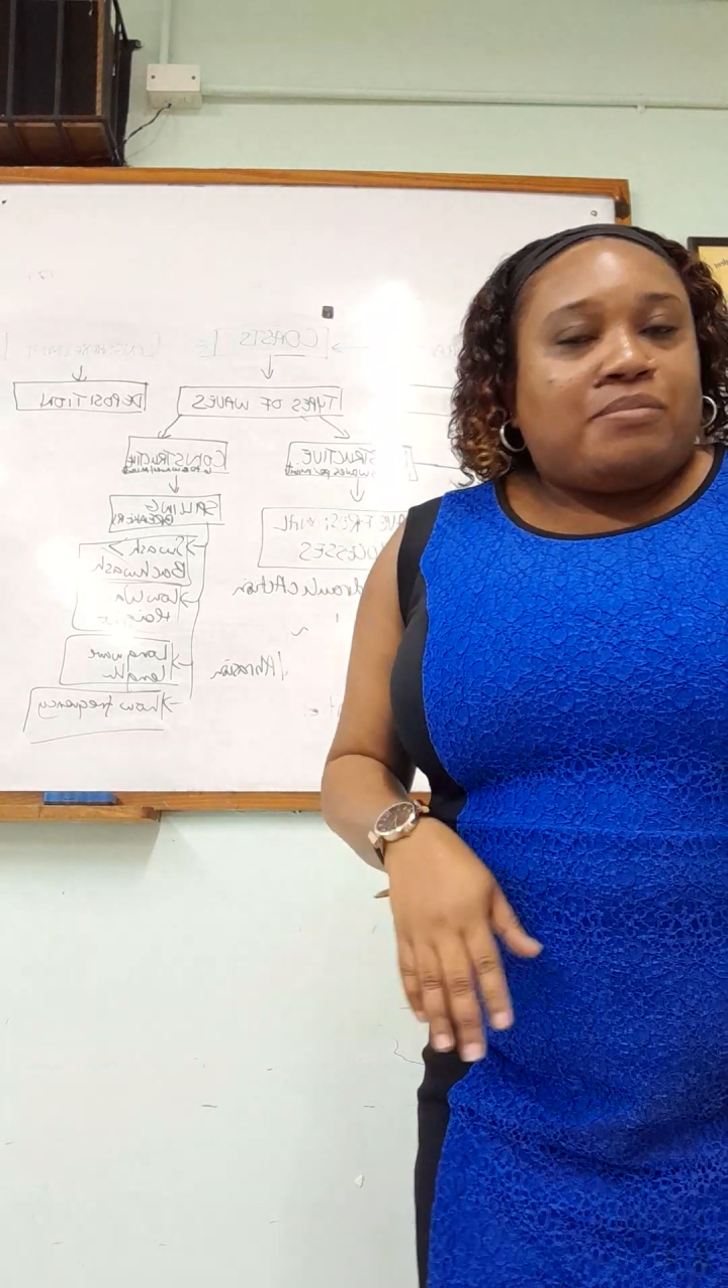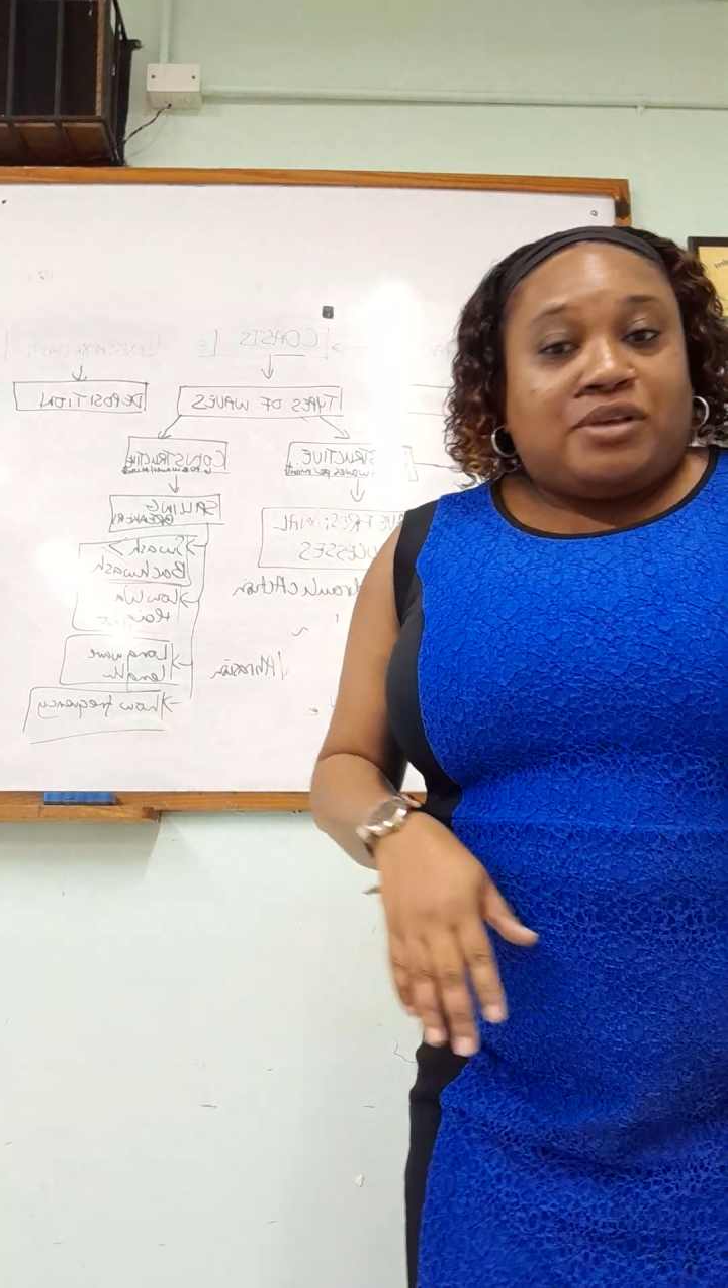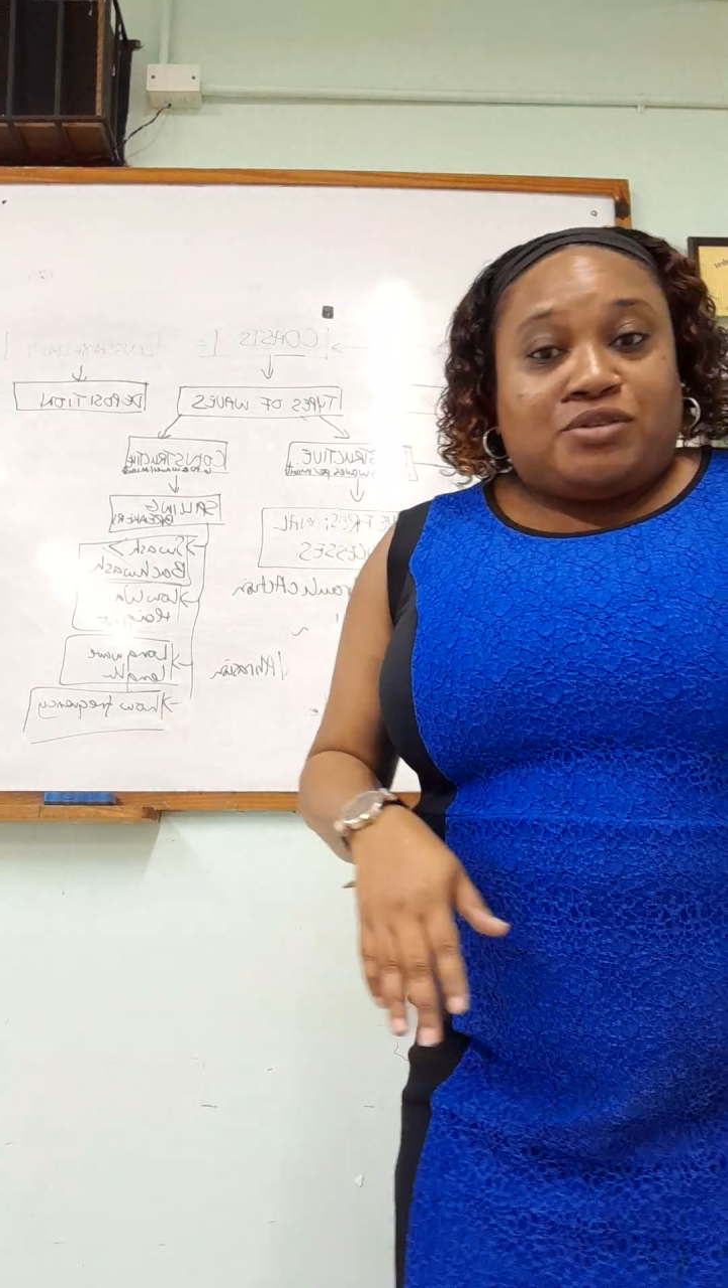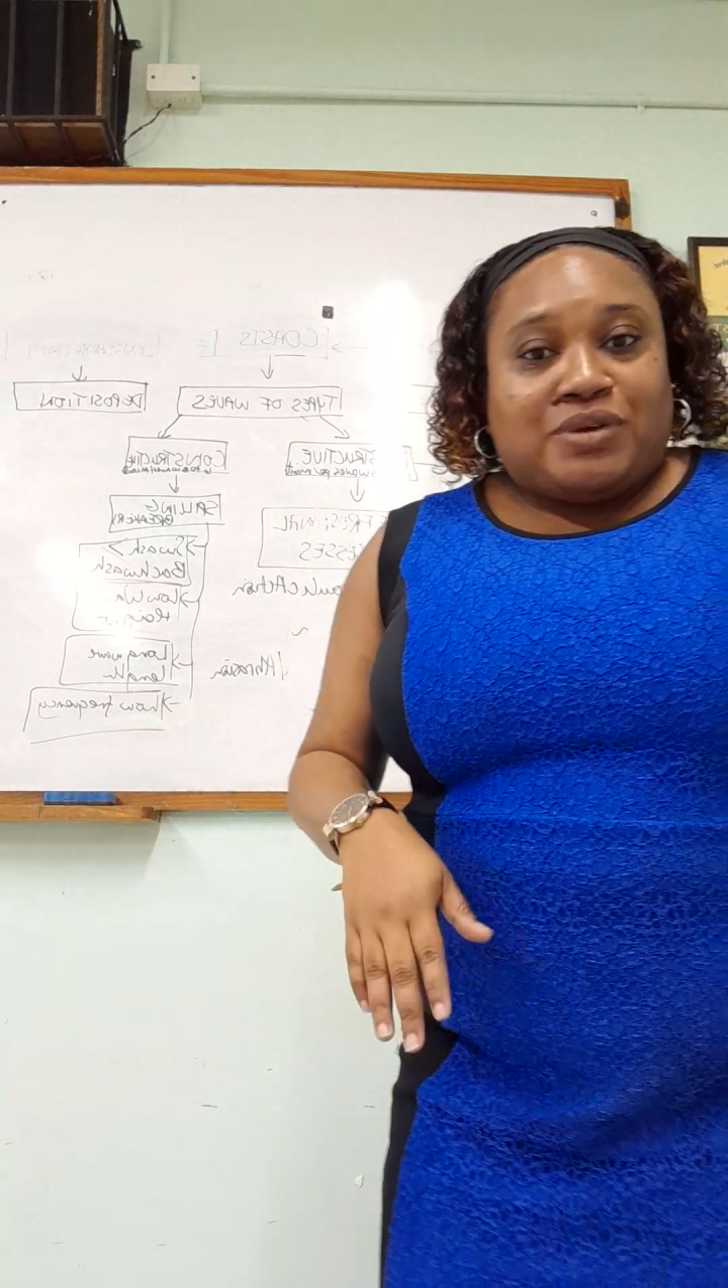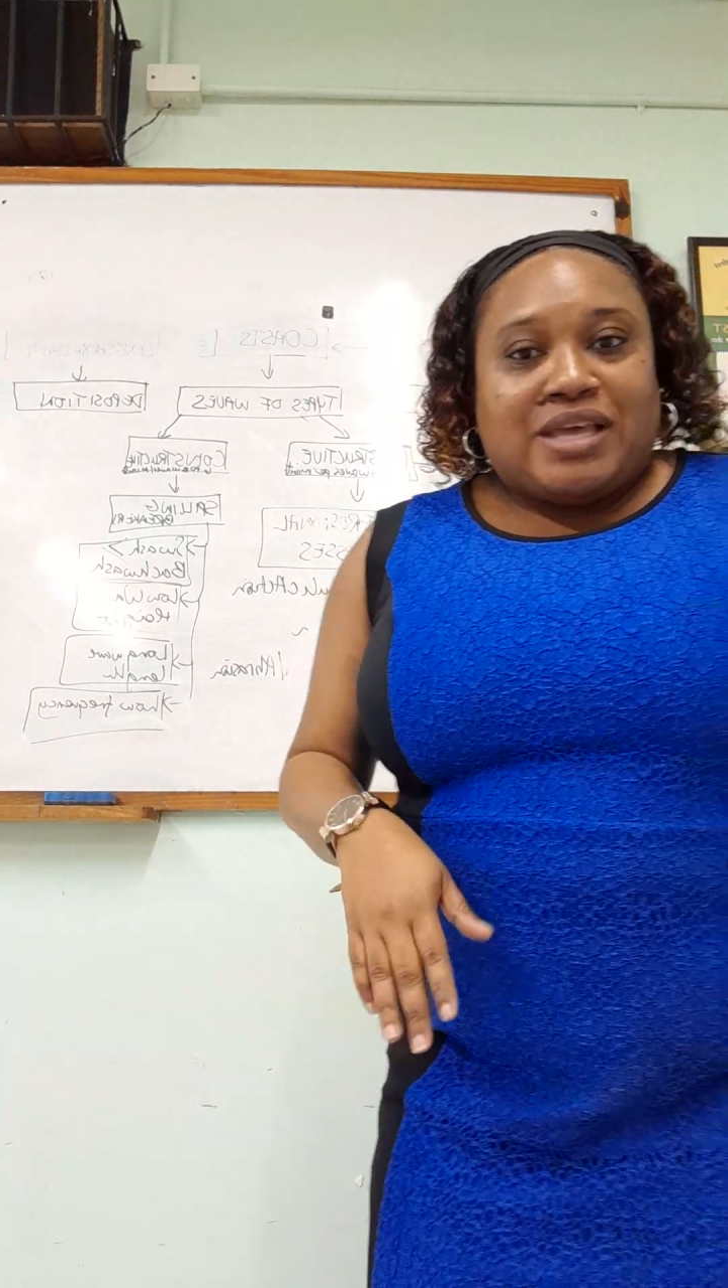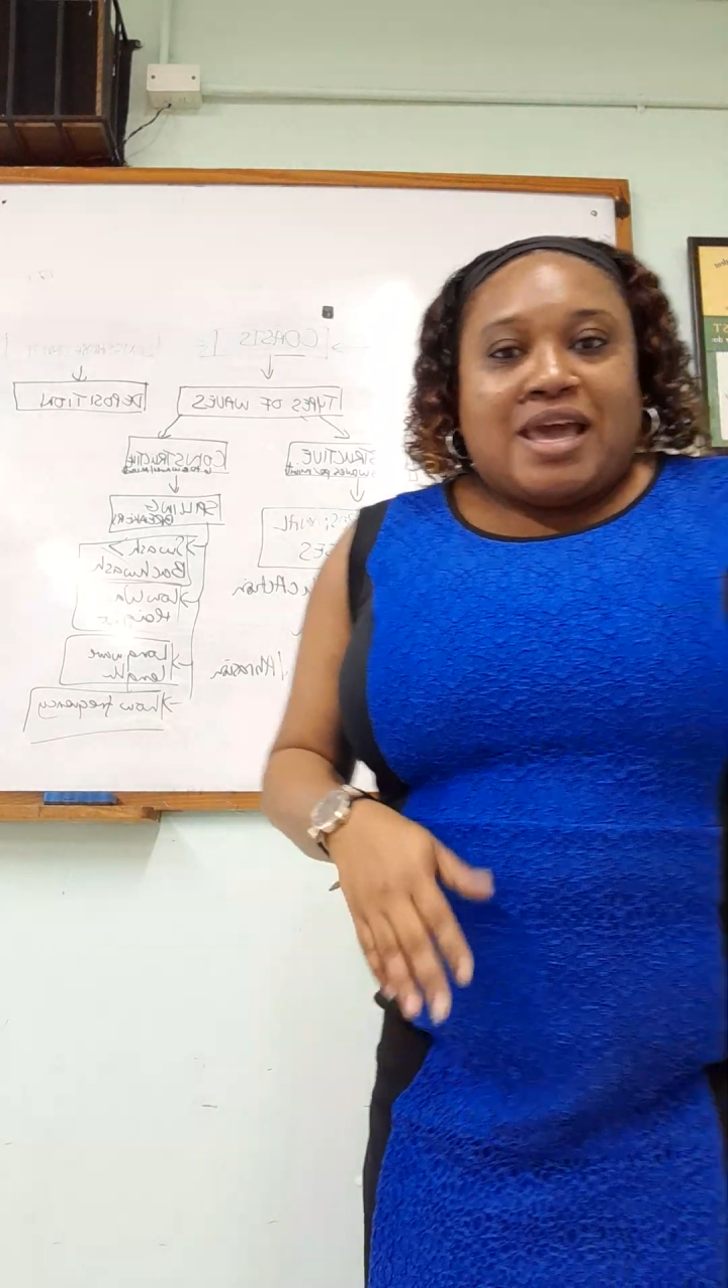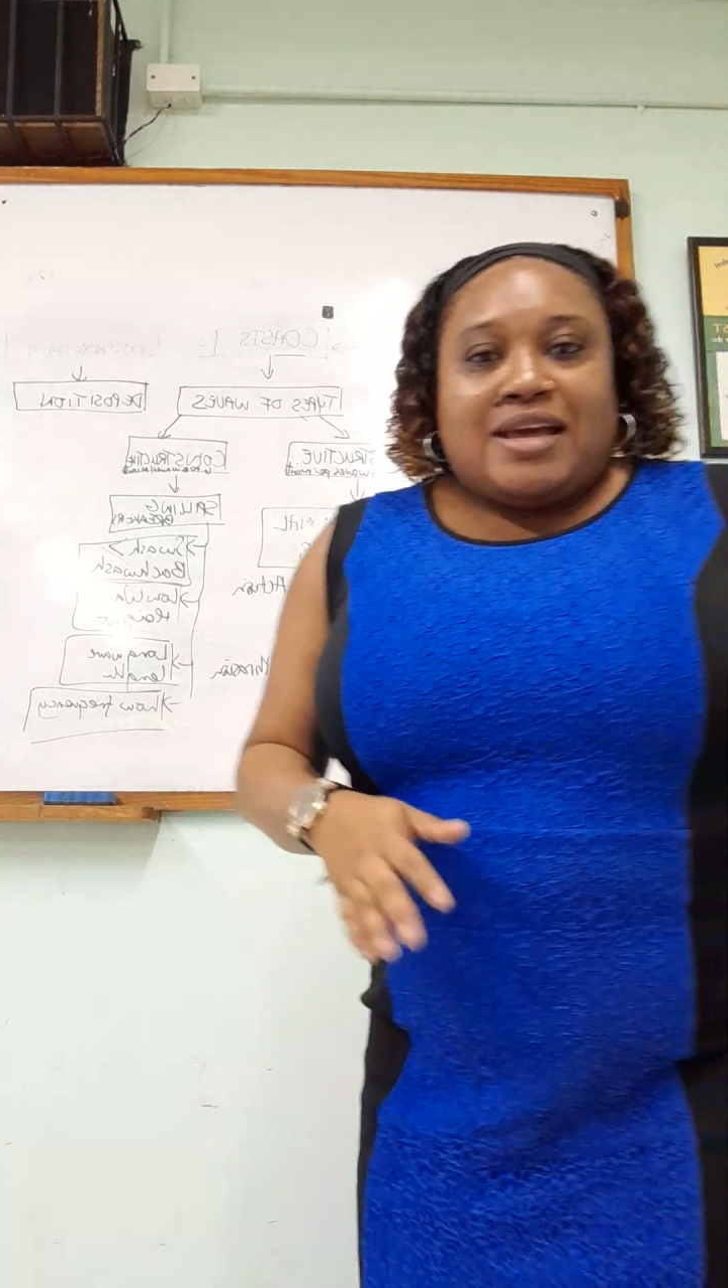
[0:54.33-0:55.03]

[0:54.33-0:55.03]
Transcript: between